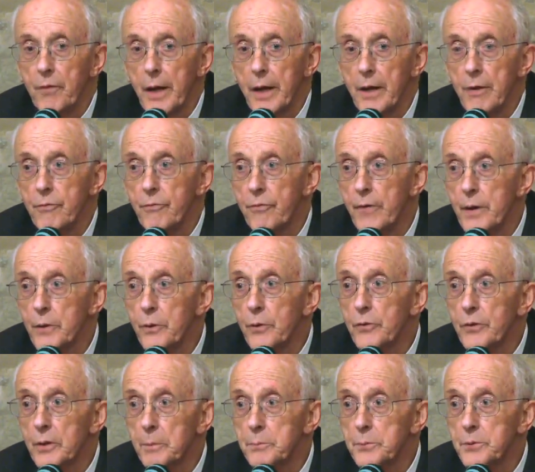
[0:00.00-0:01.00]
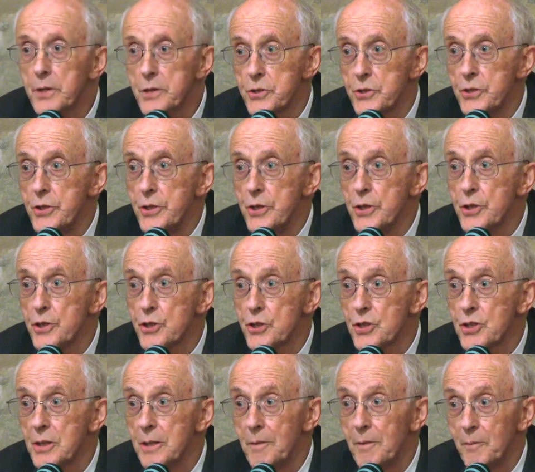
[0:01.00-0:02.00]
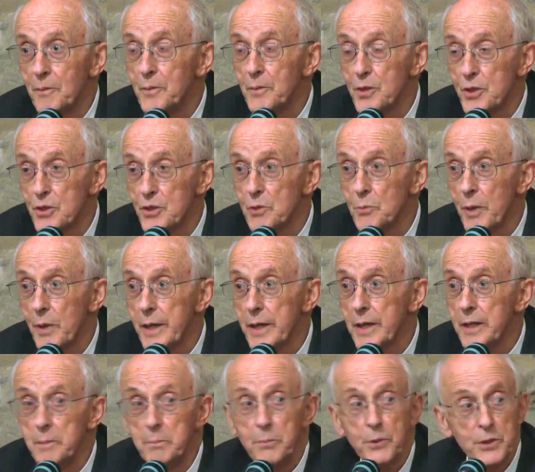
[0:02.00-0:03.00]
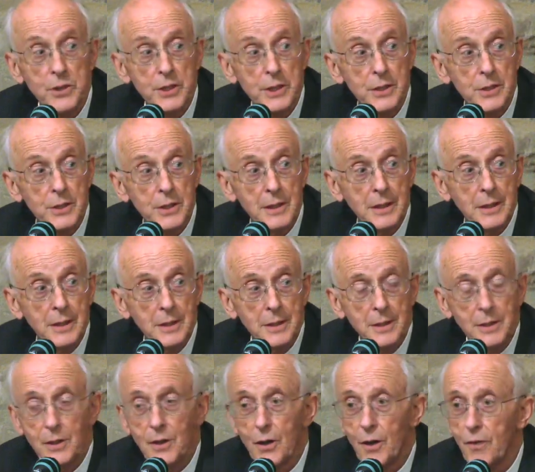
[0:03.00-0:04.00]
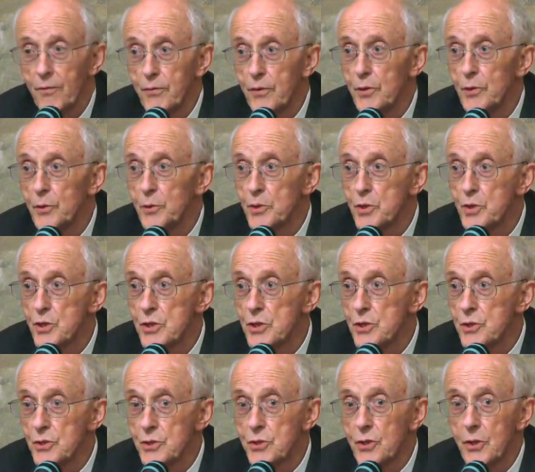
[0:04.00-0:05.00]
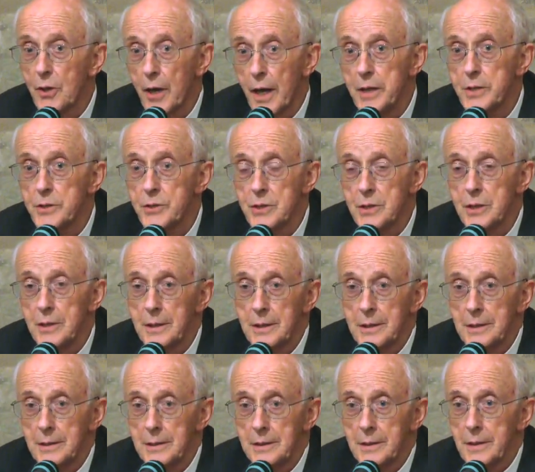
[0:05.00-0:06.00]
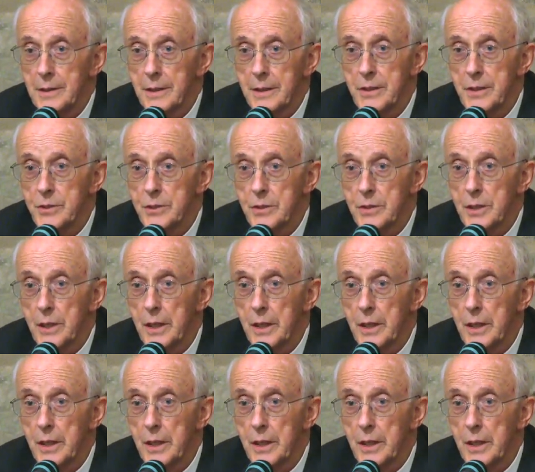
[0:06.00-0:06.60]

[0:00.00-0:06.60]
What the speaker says: invoke the presence, which is the way he put it, of the Lord Jesus Christ, is that